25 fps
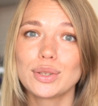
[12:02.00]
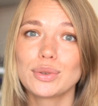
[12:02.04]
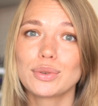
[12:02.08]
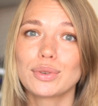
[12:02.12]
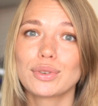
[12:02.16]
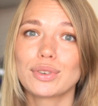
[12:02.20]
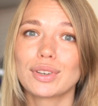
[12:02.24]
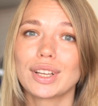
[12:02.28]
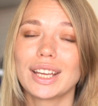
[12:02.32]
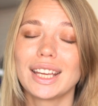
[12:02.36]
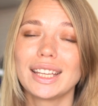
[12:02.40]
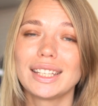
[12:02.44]
to
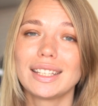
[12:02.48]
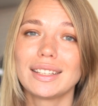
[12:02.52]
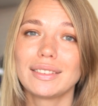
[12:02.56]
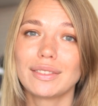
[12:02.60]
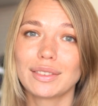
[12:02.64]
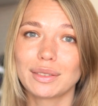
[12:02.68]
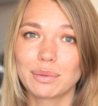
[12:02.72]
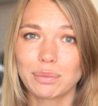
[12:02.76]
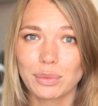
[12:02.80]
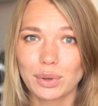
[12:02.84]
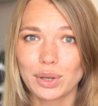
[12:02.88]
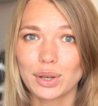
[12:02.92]
create
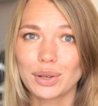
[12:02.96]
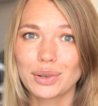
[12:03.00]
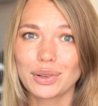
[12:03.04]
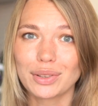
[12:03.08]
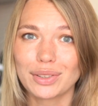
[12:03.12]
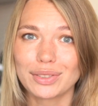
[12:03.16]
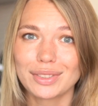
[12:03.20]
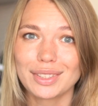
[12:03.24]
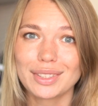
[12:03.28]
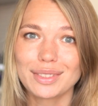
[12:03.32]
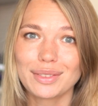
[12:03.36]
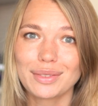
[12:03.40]
even more
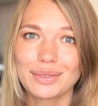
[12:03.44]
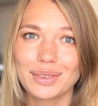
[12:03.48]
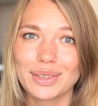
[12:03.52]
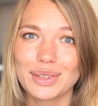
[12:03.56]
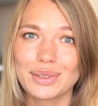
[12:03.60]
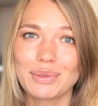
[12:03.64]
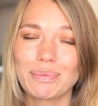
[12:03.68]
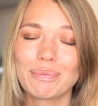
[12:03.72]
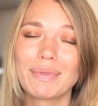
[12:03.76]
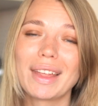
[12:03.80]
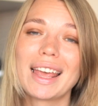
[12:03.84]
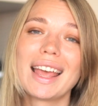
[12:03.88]
content for
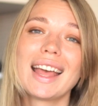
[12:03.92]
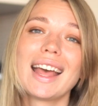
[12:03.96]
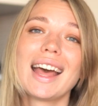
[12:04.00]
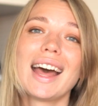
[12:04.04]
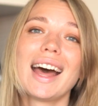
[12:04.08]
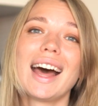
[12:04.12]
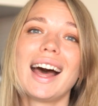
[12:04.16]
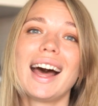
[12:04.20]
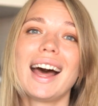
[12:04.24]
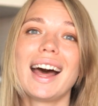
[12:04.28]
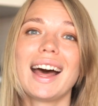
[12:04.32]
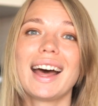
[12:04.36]
you.
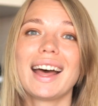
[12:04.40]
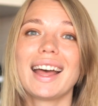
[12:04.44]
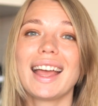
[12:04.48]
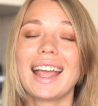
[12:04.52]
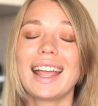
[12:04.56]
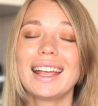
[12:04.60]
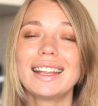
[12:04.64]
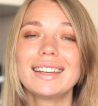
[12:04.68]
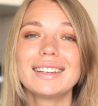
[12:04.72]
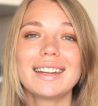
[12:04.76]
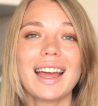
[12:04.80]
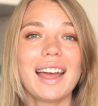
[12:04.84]

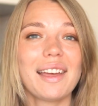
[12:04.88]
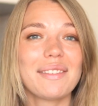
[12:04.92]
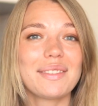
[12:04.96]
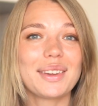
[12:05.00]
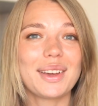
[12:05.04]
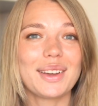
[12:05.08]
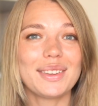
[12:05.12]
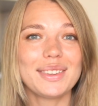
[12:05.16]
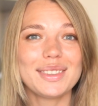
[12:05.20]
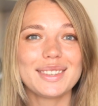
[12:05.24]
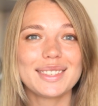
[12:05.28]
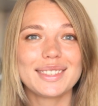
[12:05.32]
And
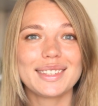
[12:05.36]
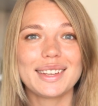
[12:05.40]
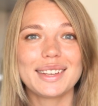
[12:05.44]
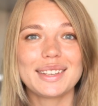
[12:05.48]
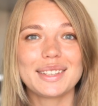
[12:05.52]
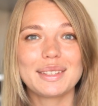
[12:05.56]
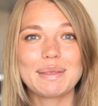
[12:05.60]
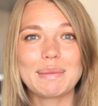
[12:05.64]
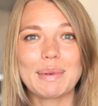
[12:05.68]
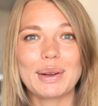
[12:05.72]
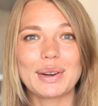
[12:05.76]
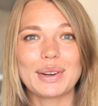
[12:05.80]
I'm going to see
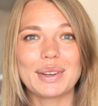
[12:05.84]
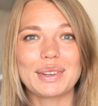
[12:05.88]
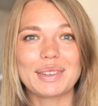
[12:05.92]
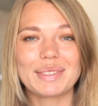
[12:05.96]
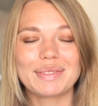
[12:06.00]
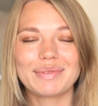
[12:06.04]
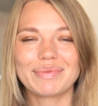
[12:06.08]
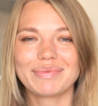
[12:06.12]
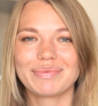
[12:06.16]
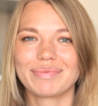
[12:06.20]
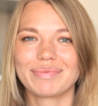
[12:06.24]
you tomorrow.